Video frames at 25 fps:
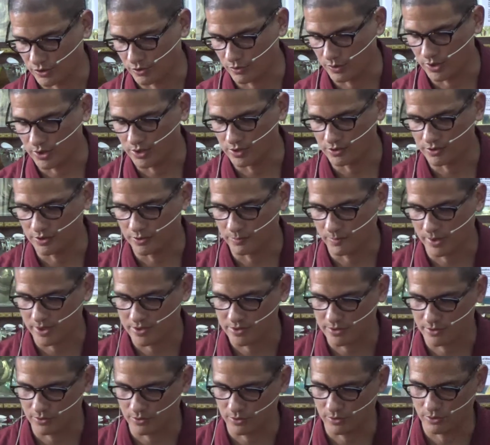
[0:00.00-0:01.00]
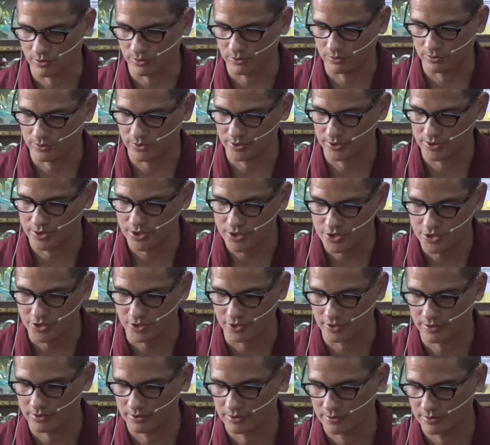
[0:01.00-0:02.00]
great Indian master called Atisha,
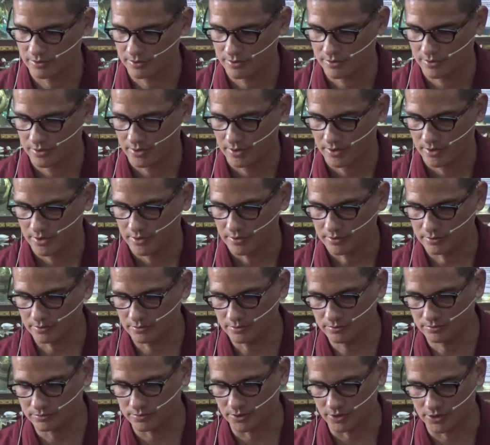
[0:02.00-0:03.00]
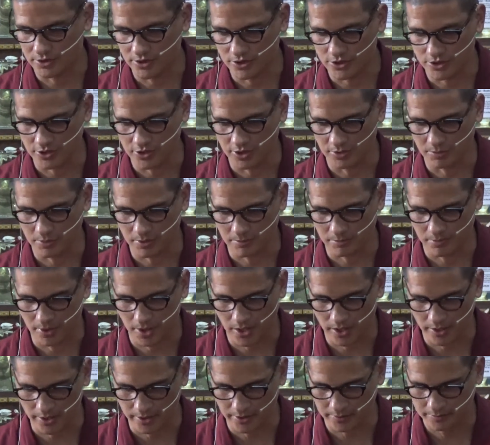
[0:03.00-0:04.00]
Atisha
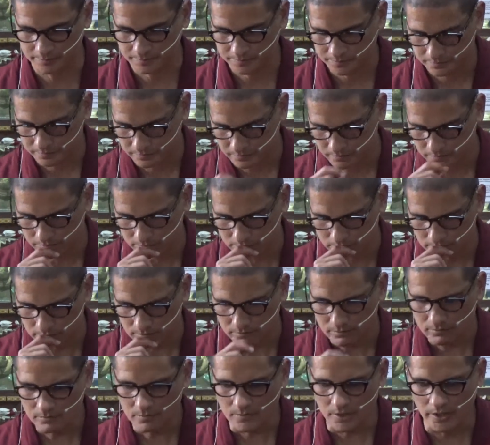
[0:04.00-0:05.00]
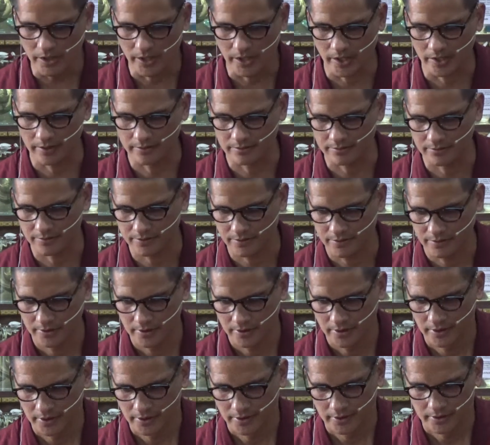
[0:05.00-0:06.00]
Dipomkara, and
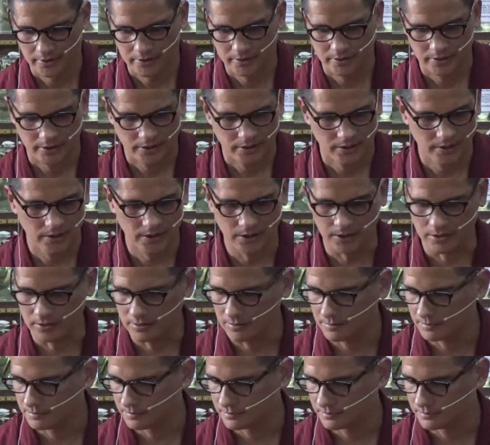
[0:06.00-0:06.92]
he